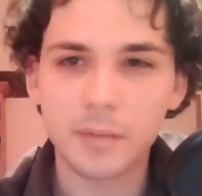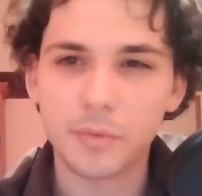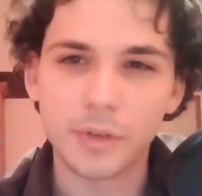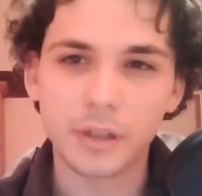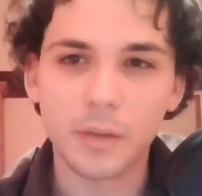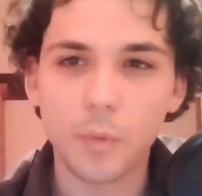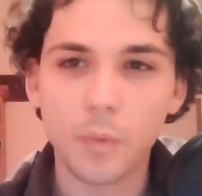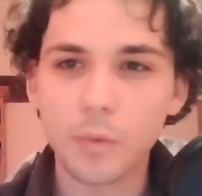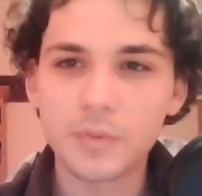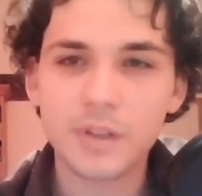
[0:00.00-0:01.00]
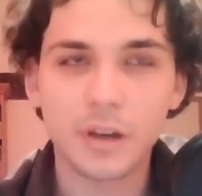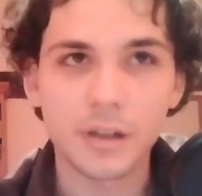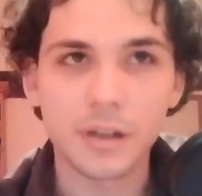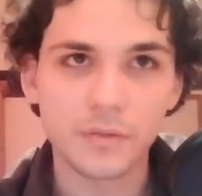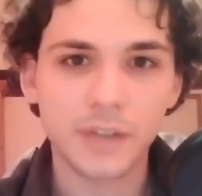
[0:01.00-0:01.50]
point? Like, what was kind
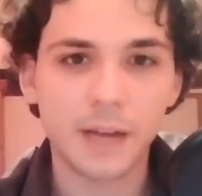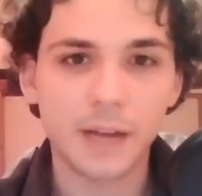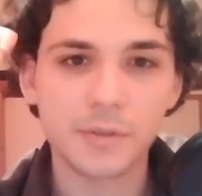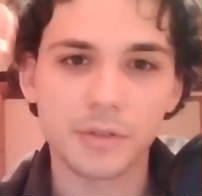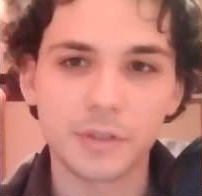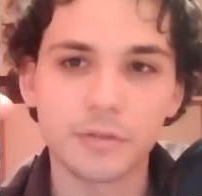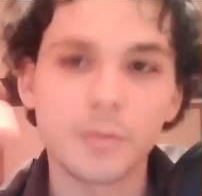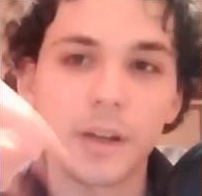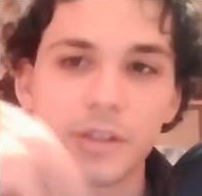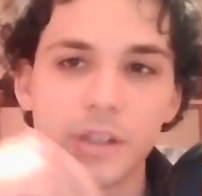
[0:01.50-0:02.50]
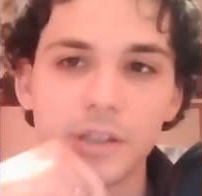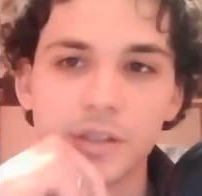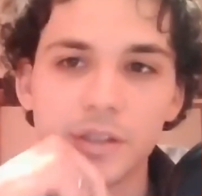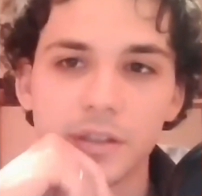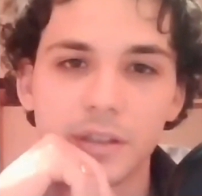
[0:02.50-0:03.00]
of capturing your
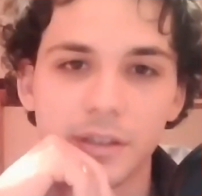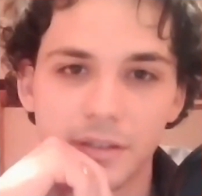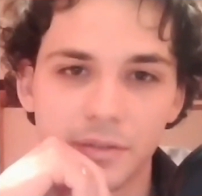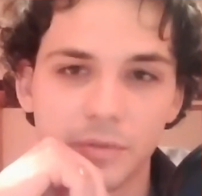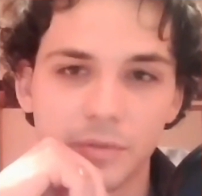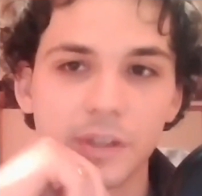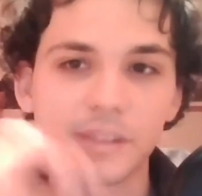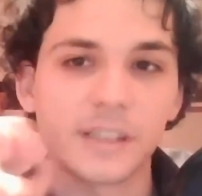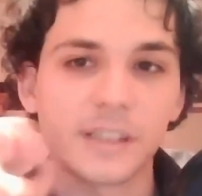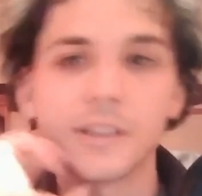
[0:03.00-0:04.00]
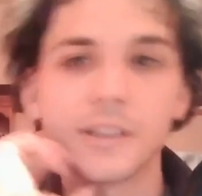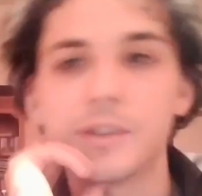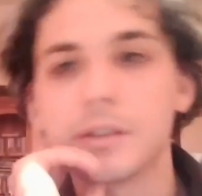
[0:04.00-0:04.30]
imagination as a sort of young teenager?